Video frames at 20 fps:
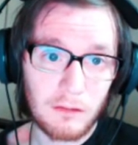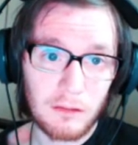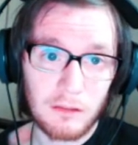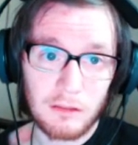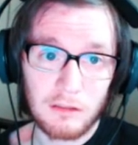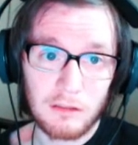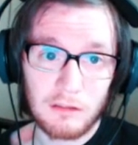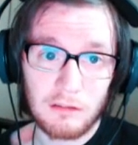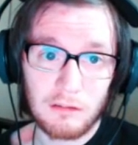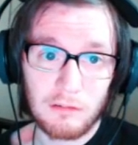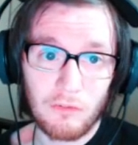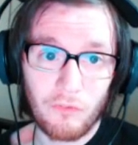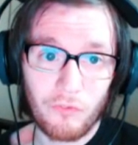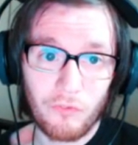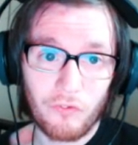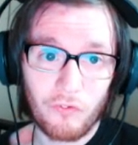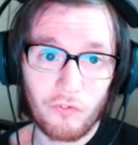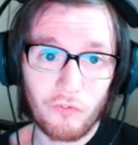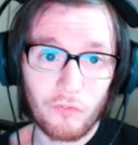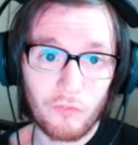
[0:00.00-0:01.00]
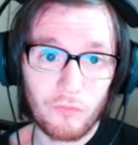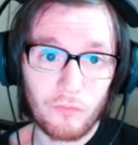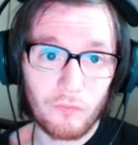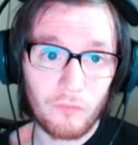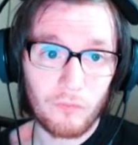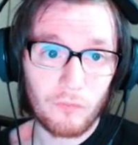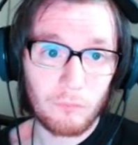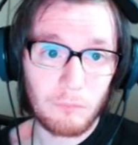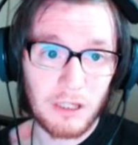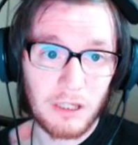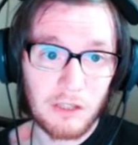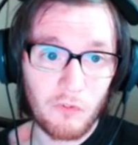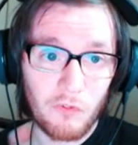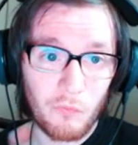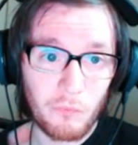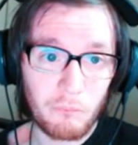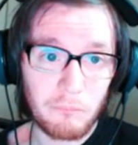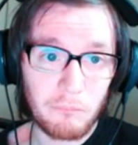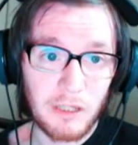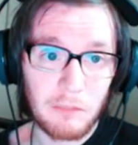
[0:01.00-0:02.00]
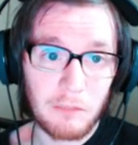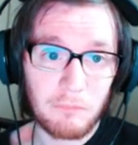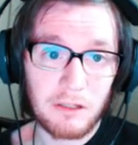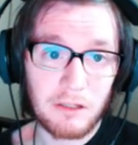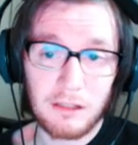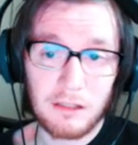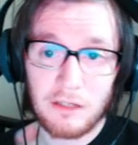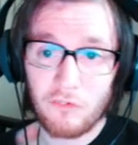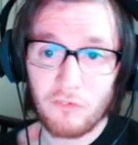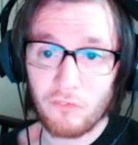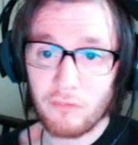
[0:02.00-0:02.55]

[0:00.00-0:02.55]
is Mega Man 10.